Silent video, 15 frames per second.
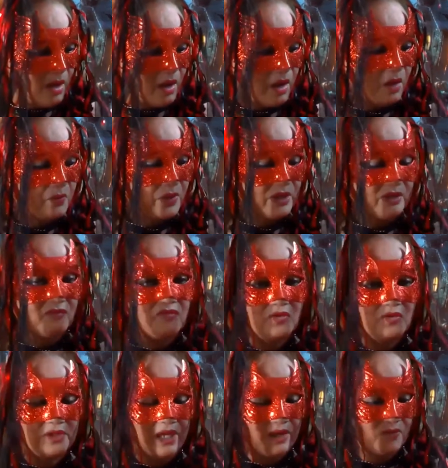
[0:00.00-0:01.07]
Already a full
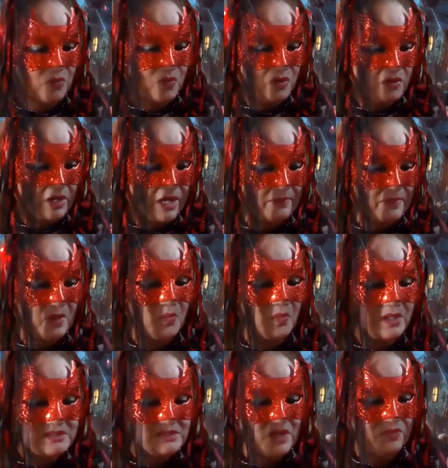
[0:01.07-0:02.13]
day of work had been
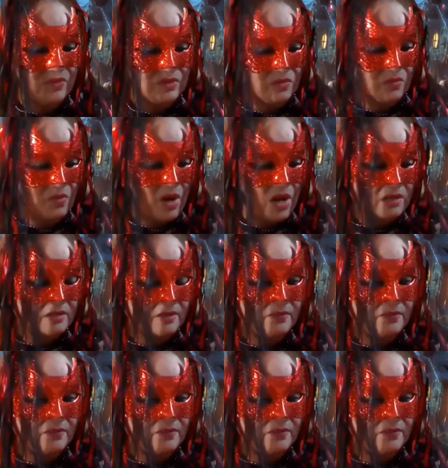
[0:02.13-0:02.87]
wasted with the rock.